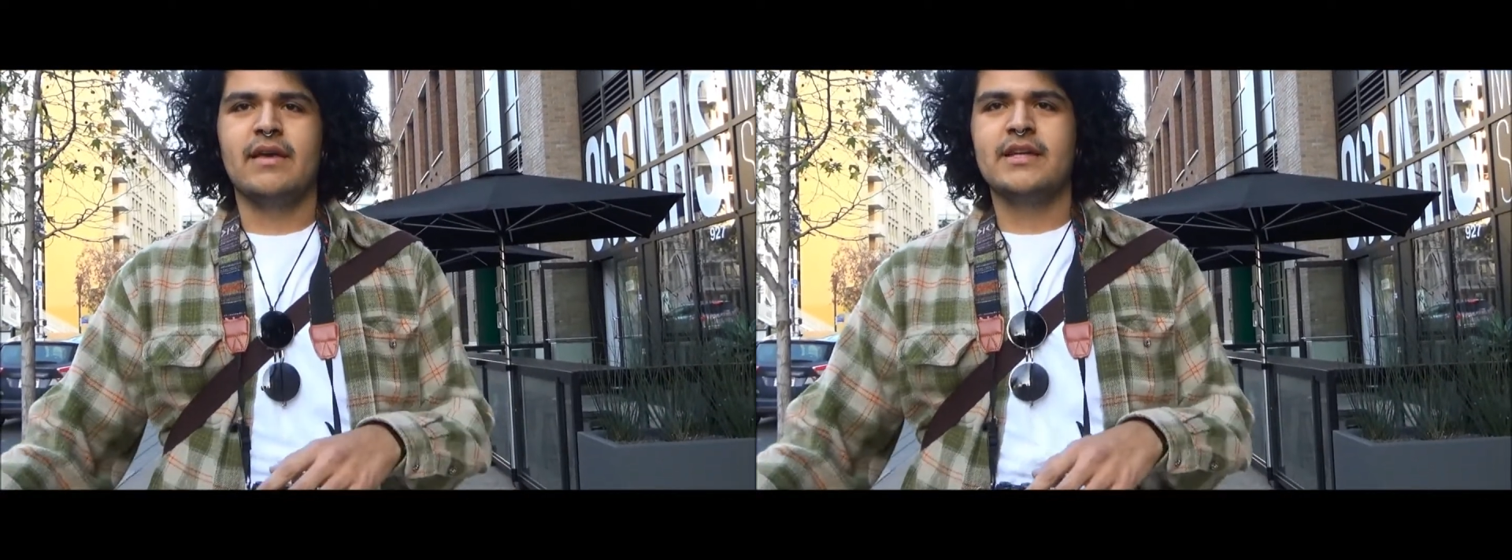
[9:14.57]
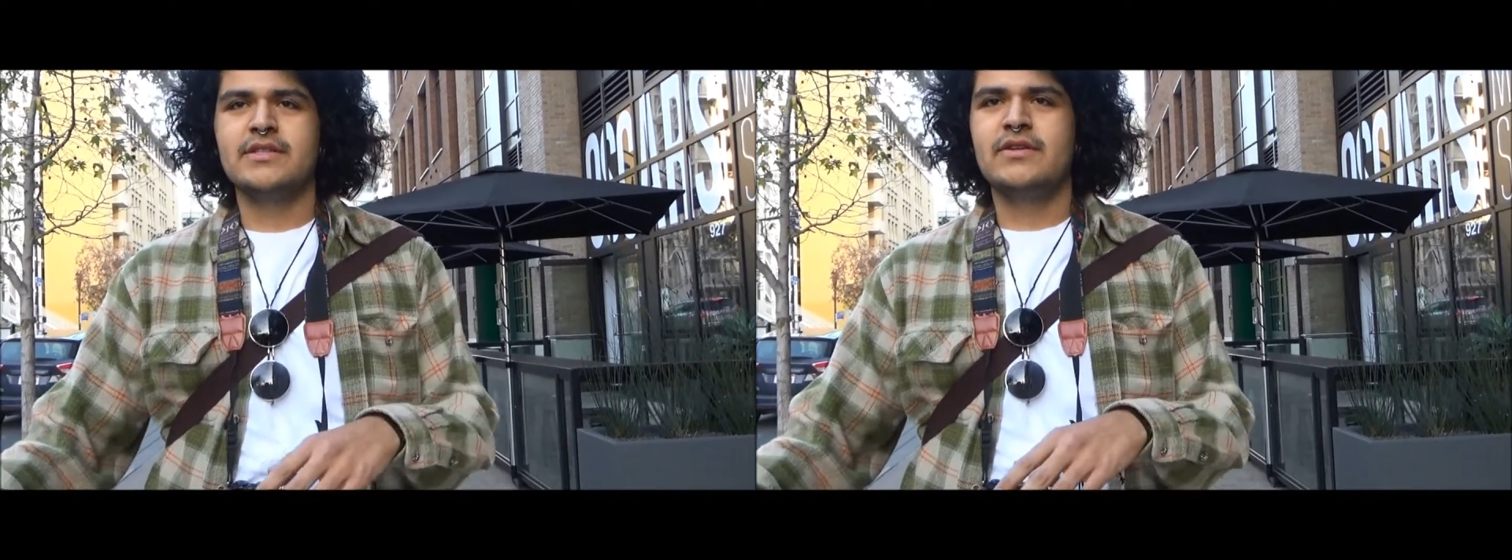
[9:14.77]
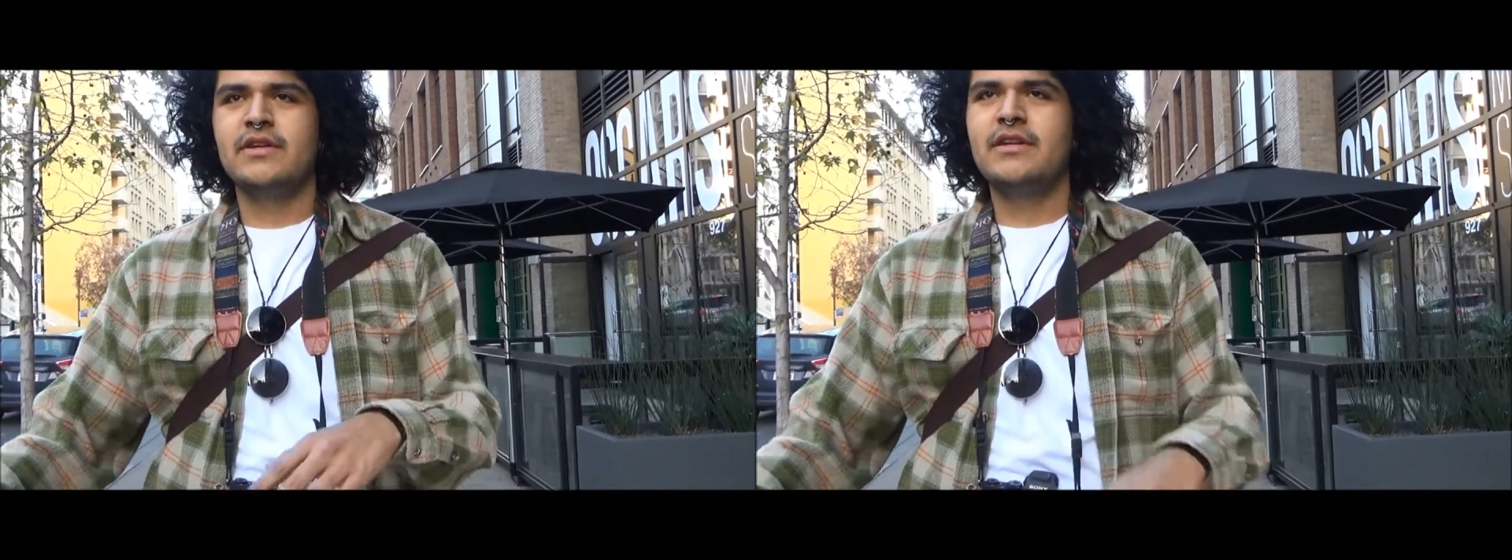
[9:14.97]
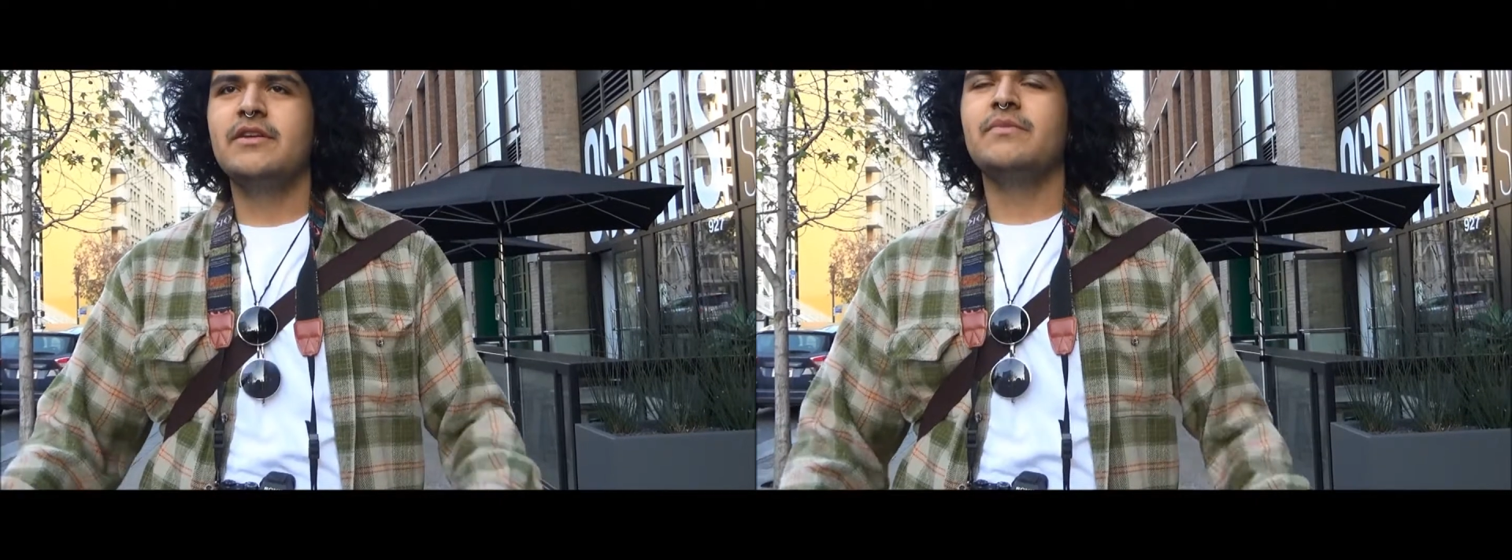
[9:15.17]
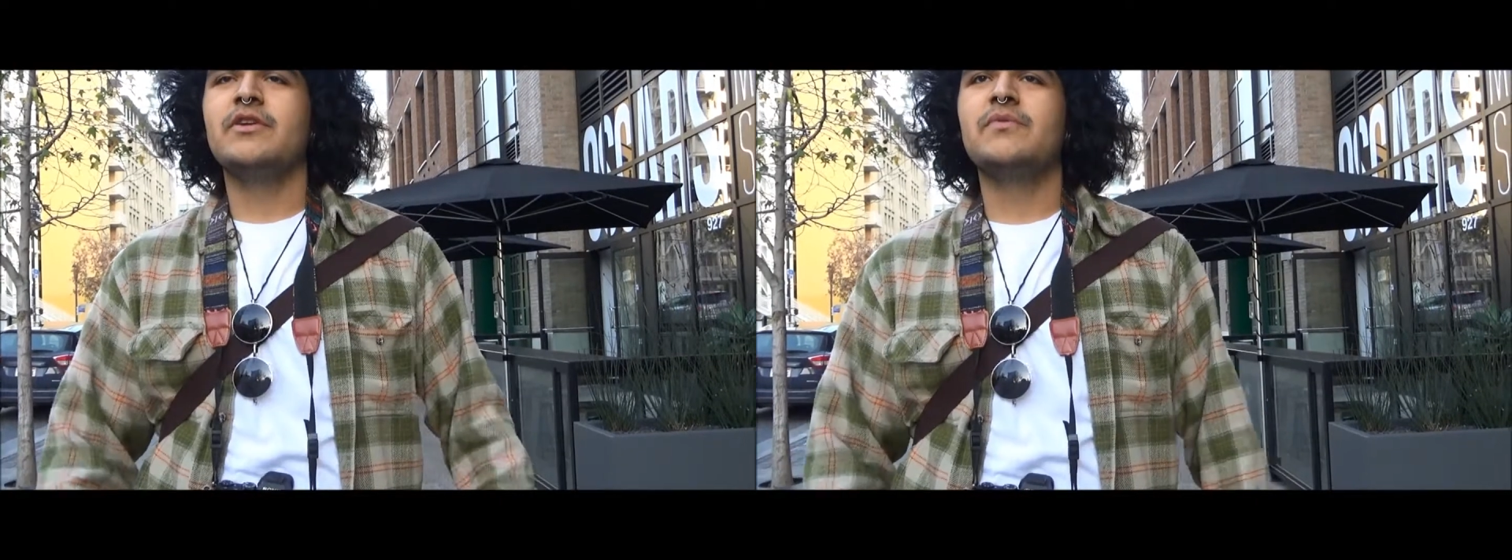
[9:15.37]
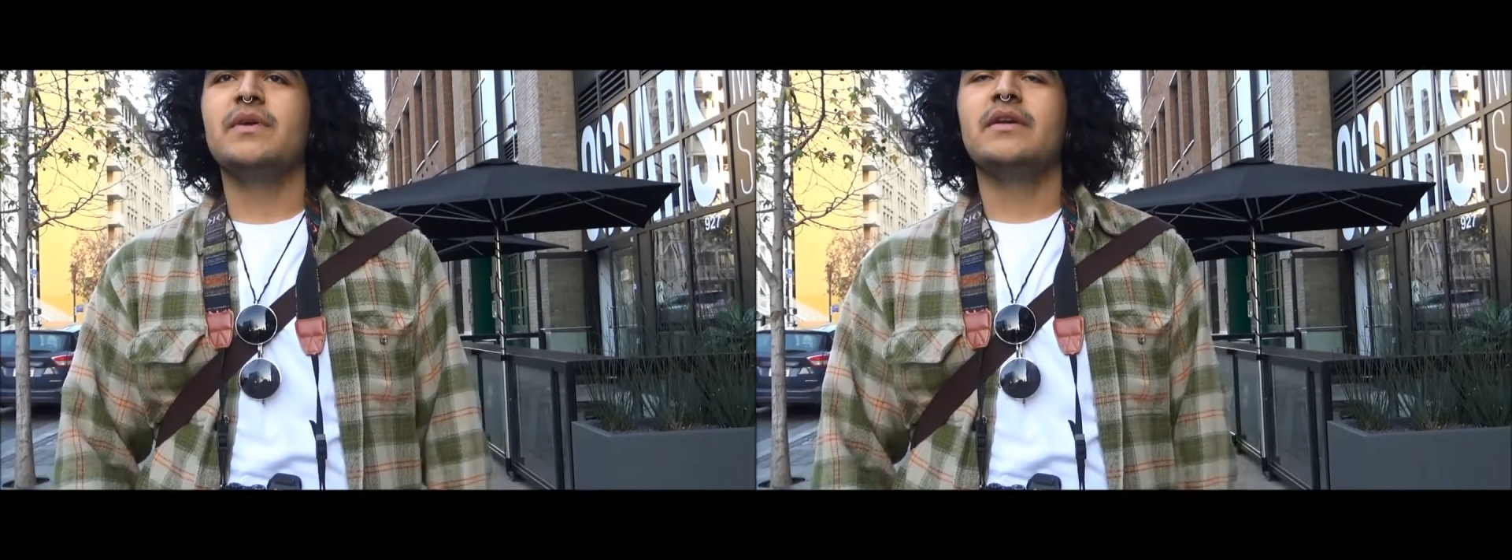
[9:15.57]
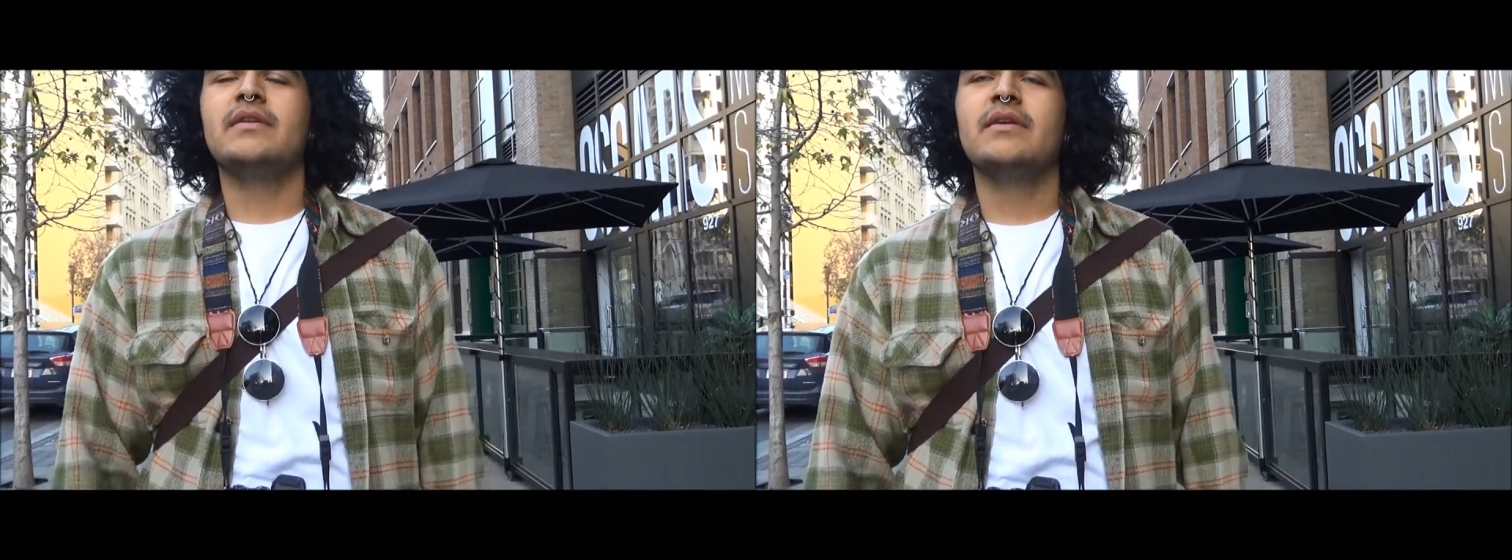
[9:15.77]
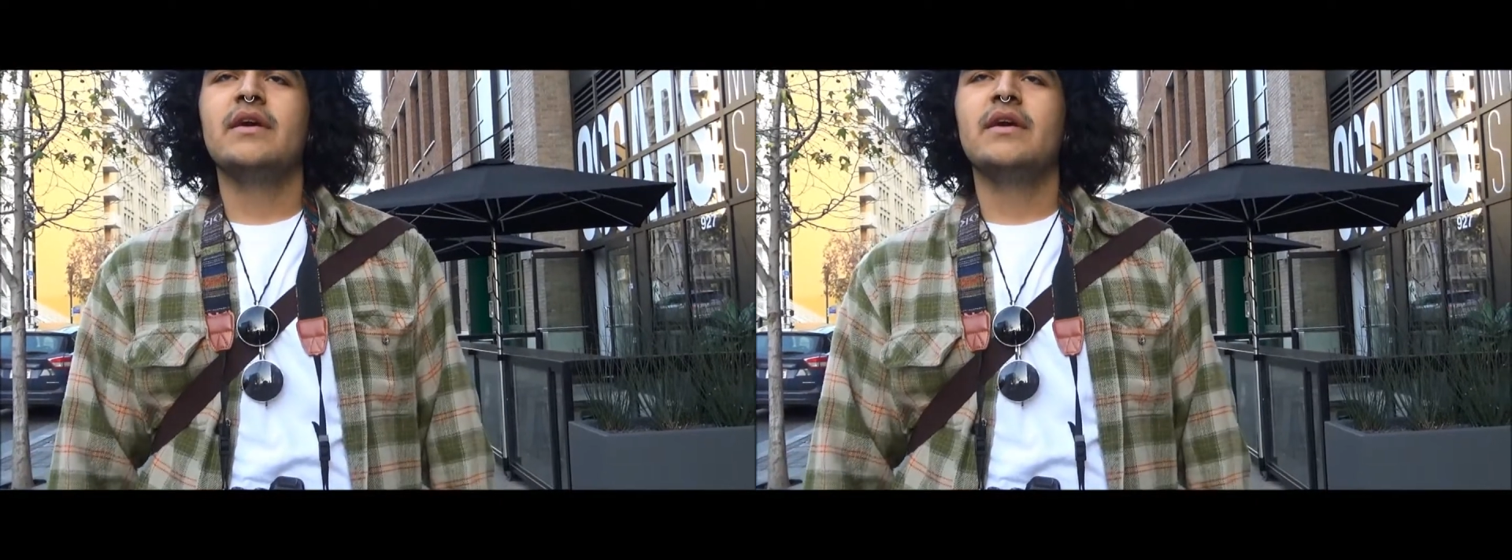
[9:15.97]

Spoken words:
executed it. But I mean,